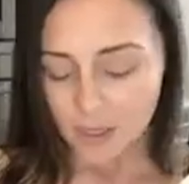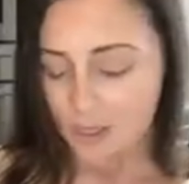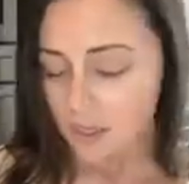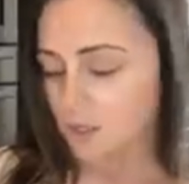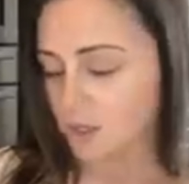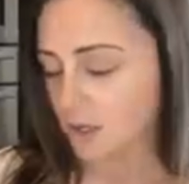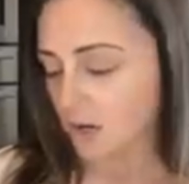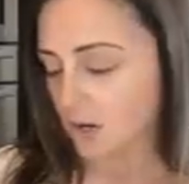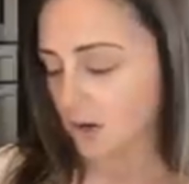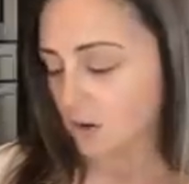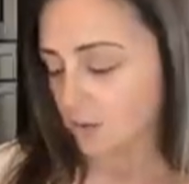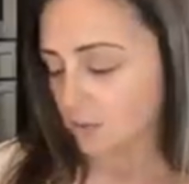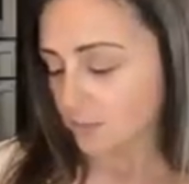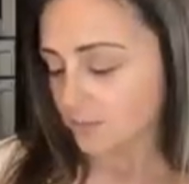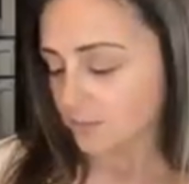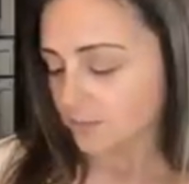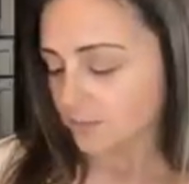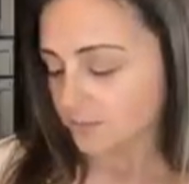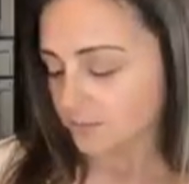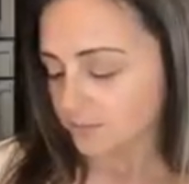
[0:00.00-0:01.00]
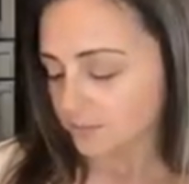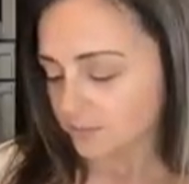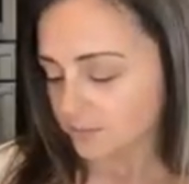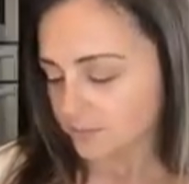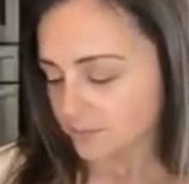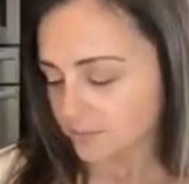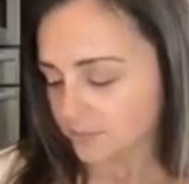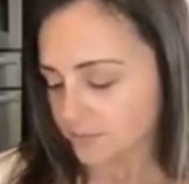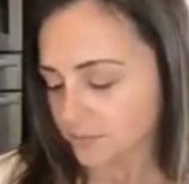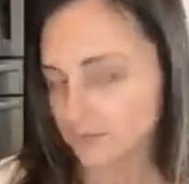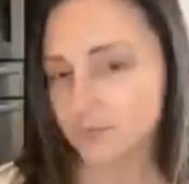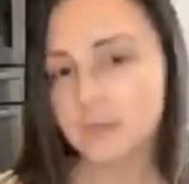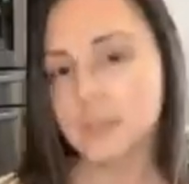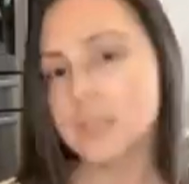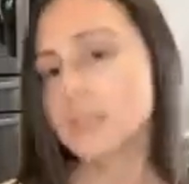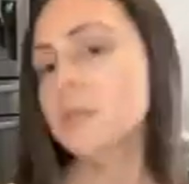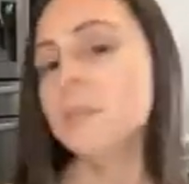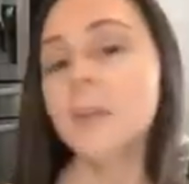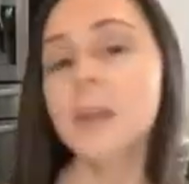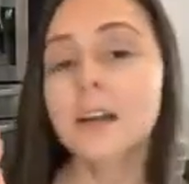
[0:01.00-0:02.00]
So,
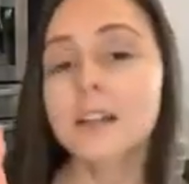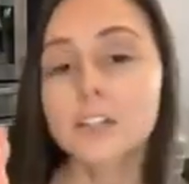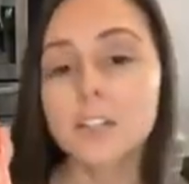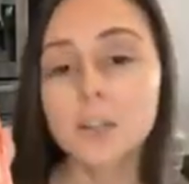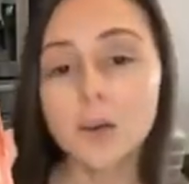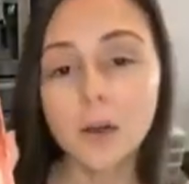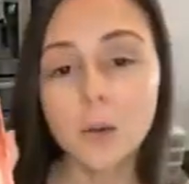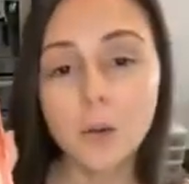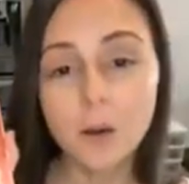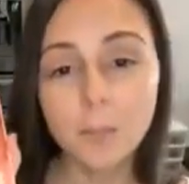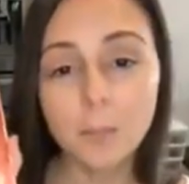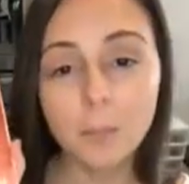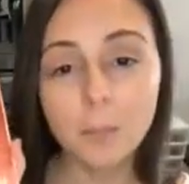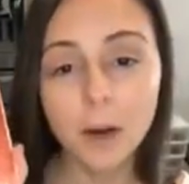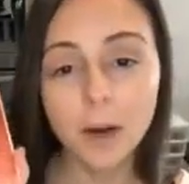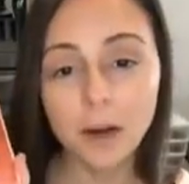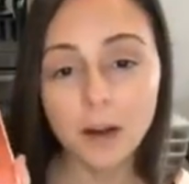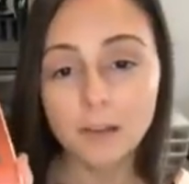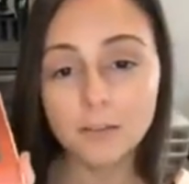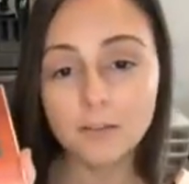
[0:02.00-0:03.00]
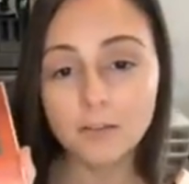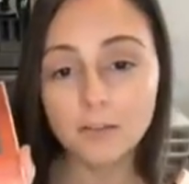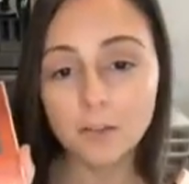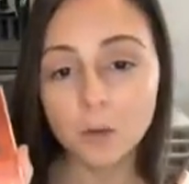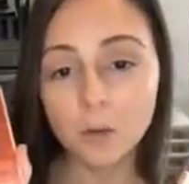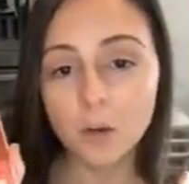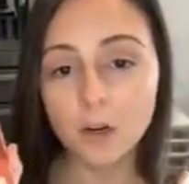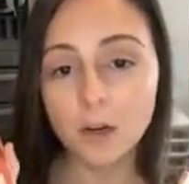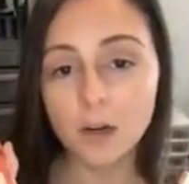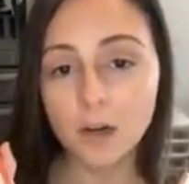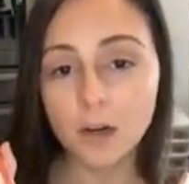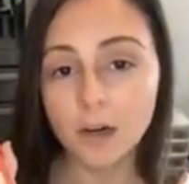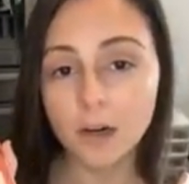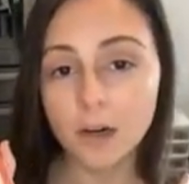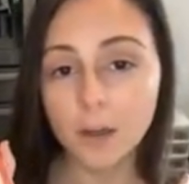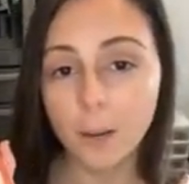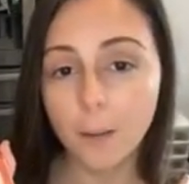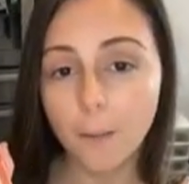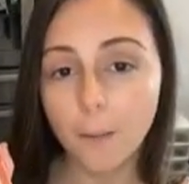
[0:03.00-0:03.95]
man, do I want Buff or...